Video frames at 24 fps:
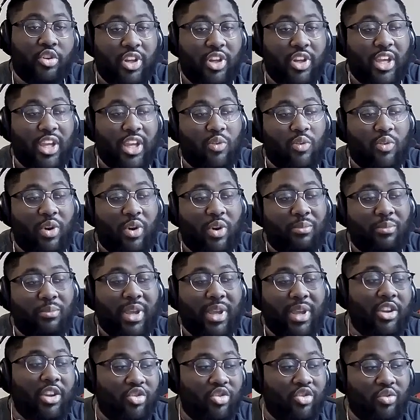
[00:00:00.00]
Like, what
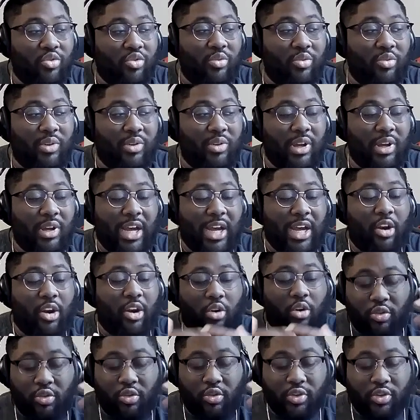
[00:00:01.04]
made you, out of
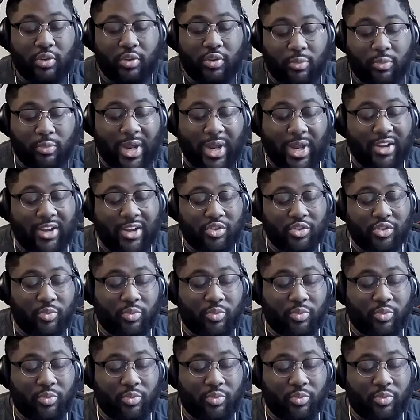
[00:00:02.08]
all the past,